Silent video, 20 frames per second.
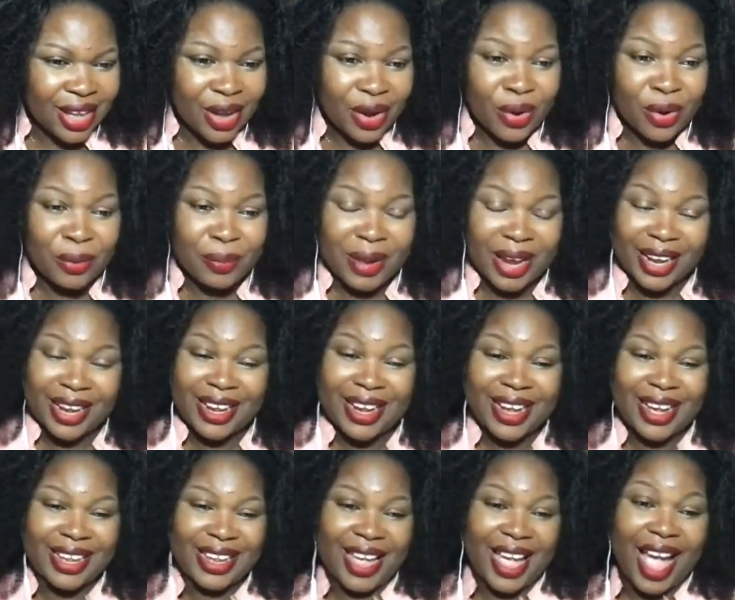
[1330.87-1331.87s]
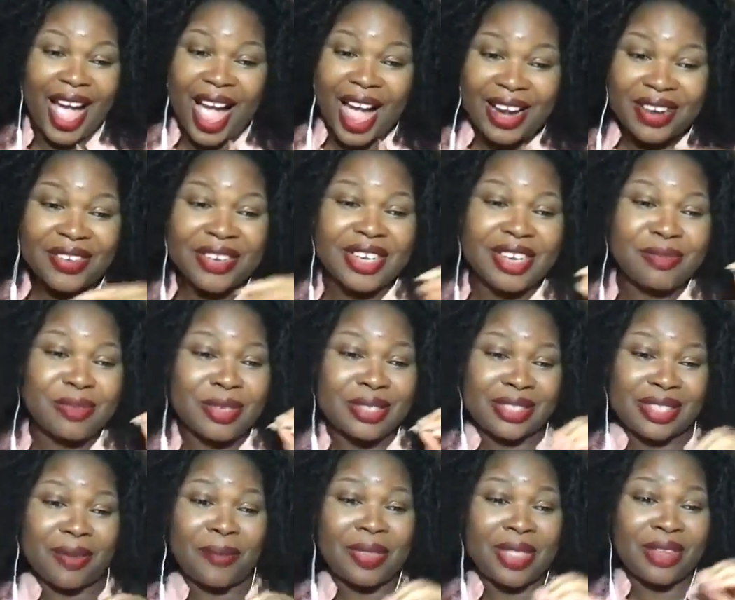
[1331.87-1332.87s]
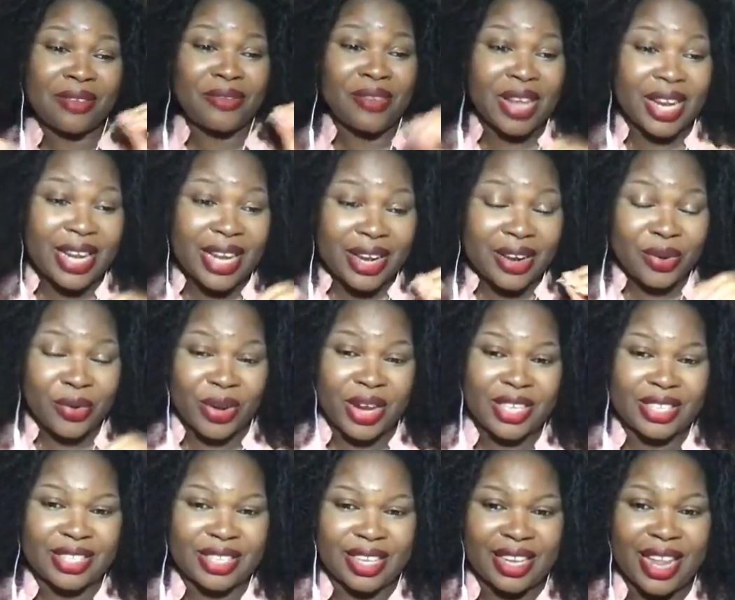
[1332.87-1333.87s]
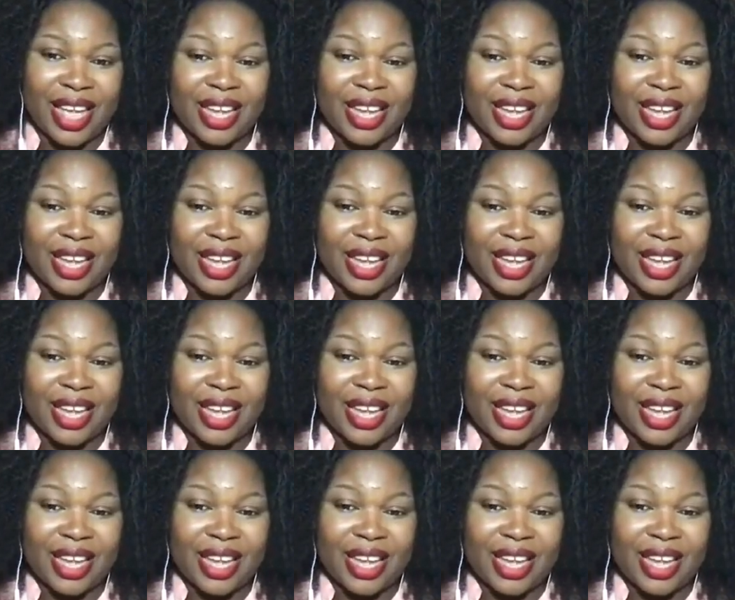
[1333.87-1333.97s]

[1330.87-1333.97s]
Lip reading: Oh my god, yeah, algorithm is something really crazy.